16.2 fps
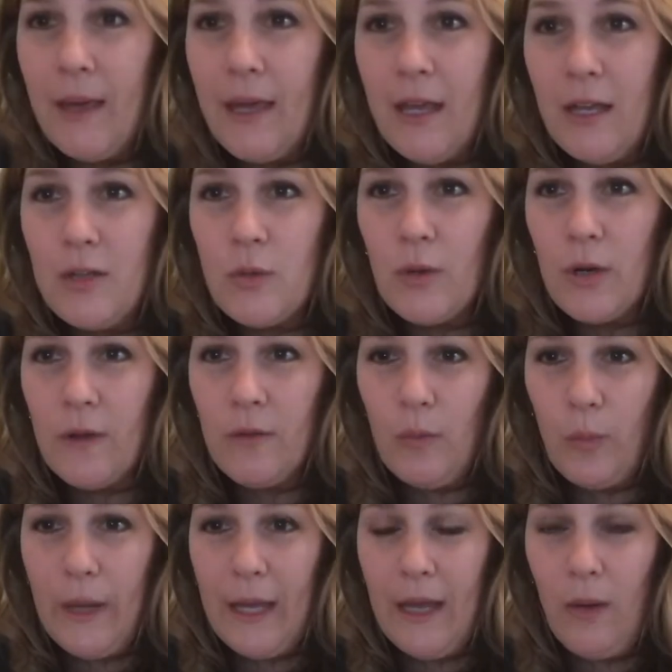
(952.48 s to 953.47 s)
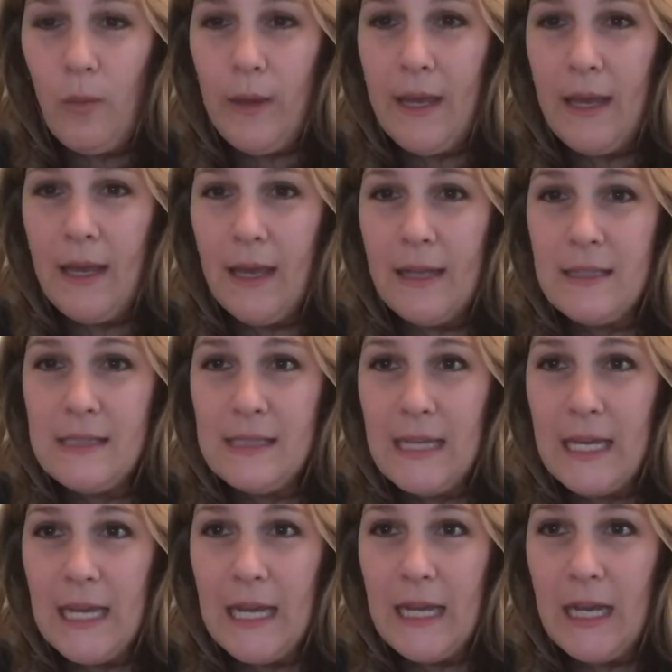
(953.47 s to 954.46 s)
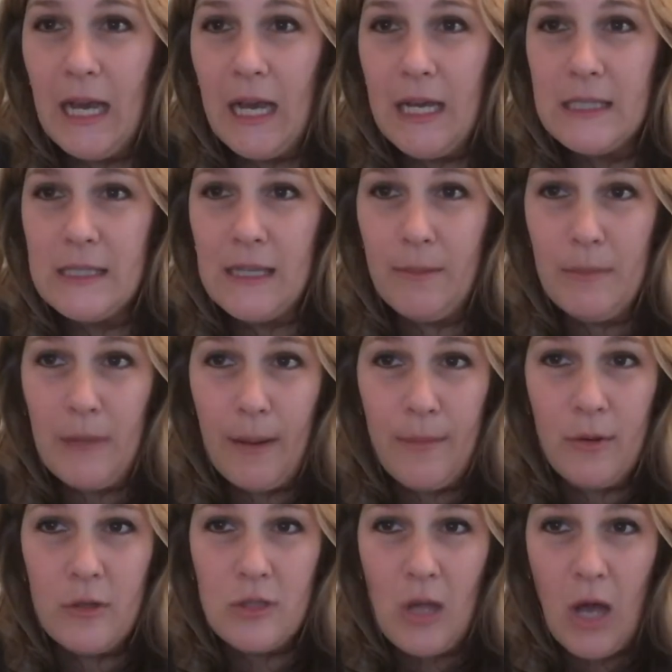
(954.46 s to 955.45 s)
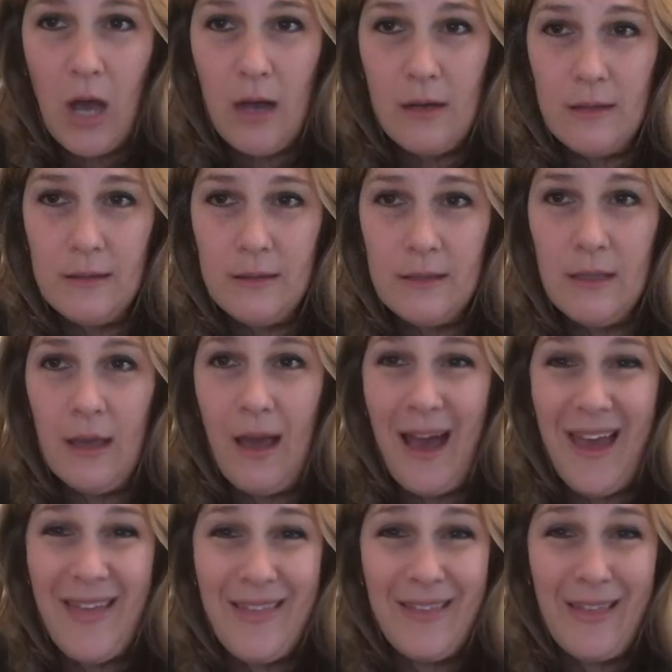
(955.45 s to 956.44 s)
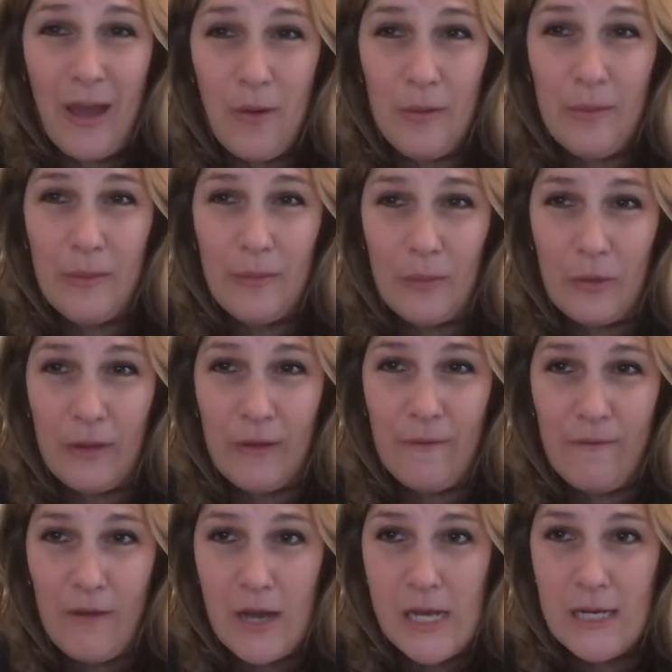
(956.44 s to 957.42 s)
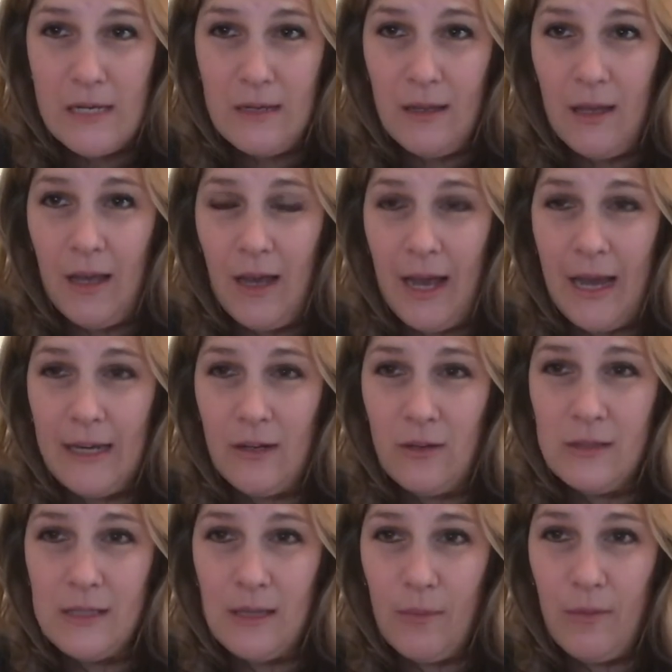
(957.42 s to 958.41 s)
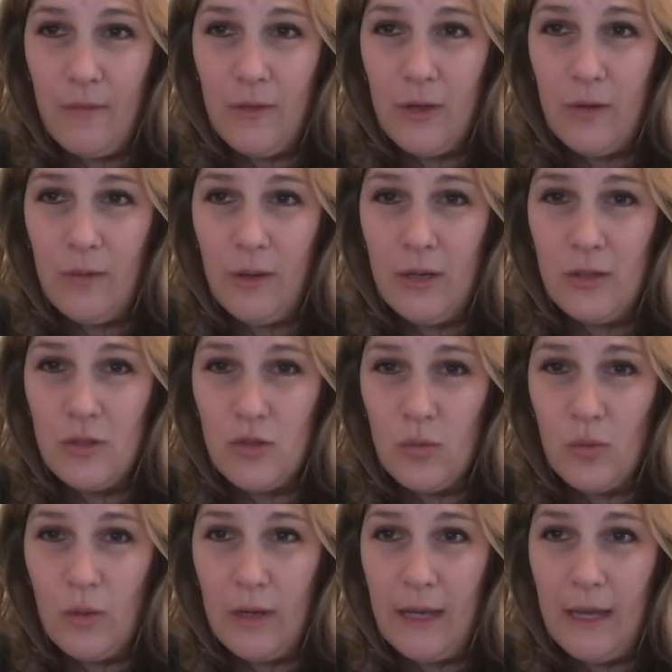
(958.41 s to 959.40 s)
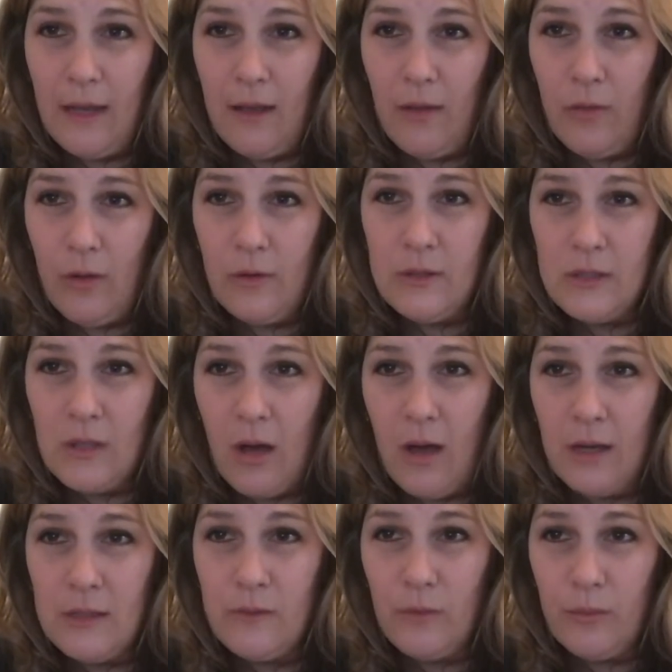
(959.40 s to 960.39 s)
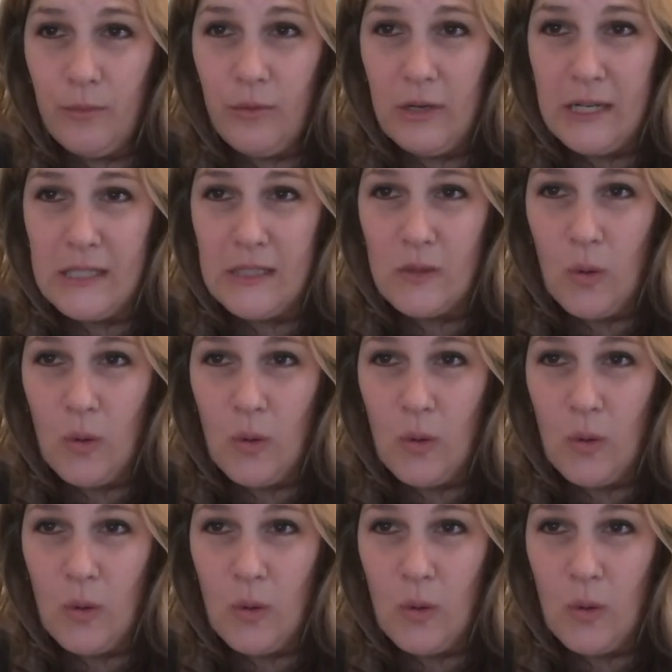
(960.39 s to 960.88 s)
maybe during the week we can sing some number songs. I think that would be really fun. I know some of you enjoy those songs from